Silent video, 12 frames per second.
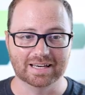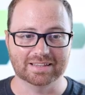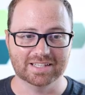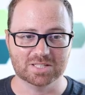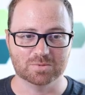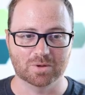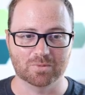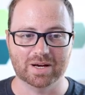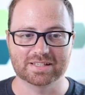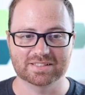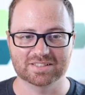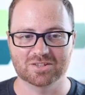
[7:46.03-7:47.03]
like this one,
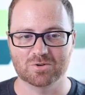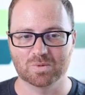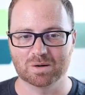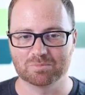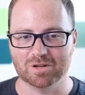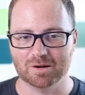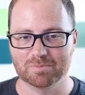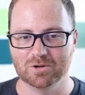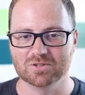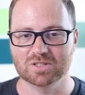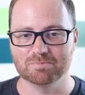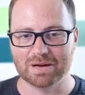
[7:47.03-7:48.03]
write a 600-word blog
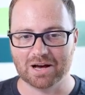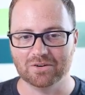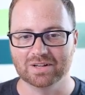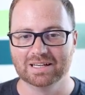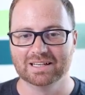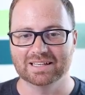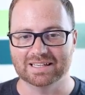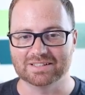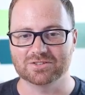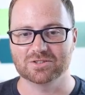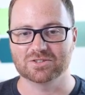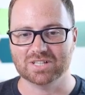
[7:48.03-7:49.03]
post about
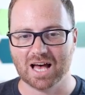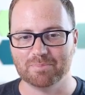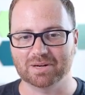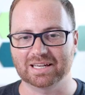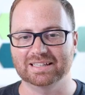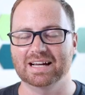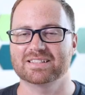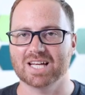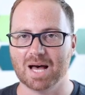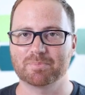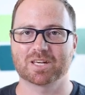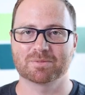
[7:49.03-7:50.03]
insert topic, and that
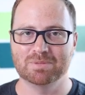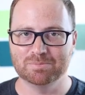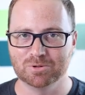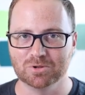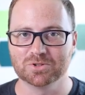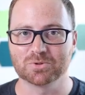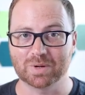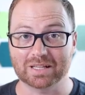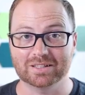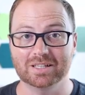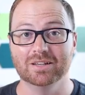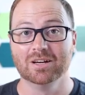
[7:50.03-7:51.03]
topic could be pulled
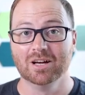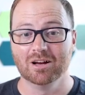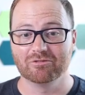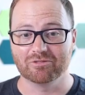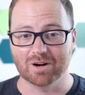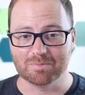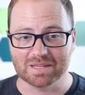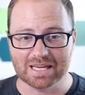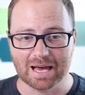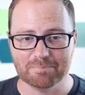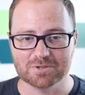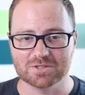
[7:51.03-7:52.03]
directly from
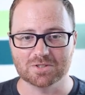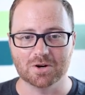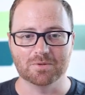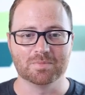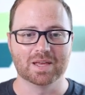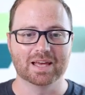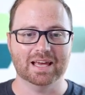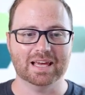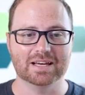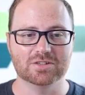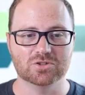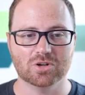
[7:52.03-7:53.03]
the episode.
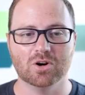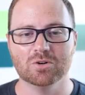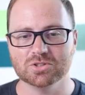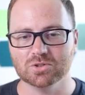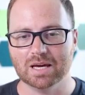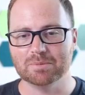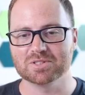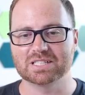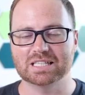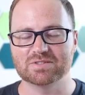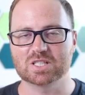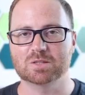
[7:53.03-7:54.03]
And you're also able
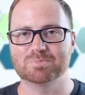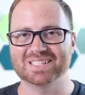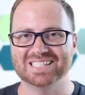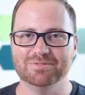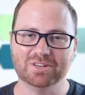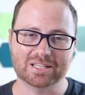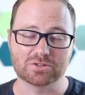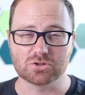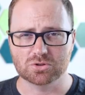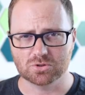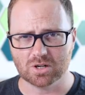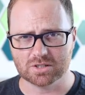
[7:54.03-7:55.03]
to give specific
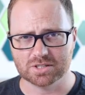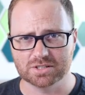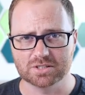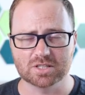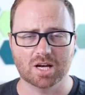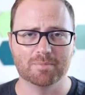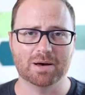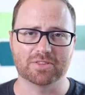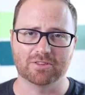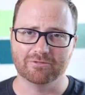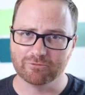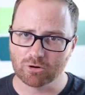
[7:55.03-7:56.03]
instructions
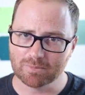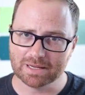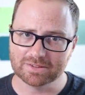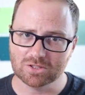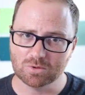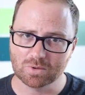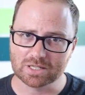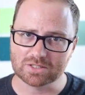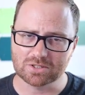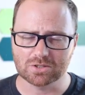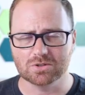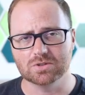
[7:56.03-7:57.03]
about the format that you want it
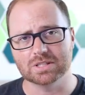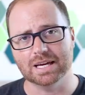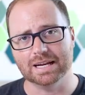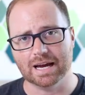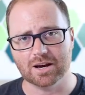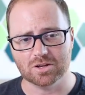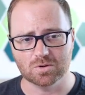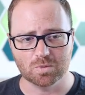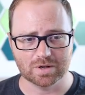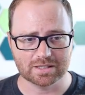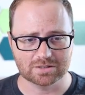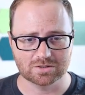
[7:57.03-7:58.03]
to use and how you
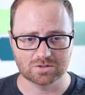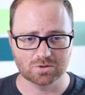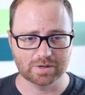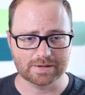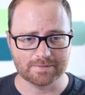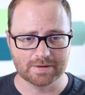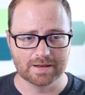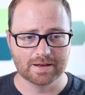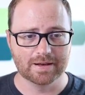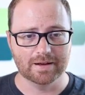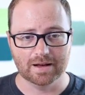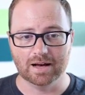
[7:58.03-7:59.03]
want it to do it
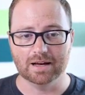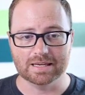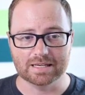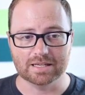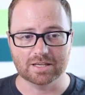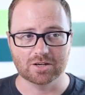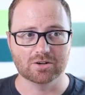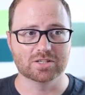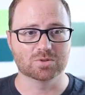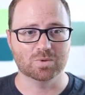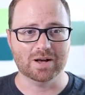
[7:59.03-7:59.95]
in here as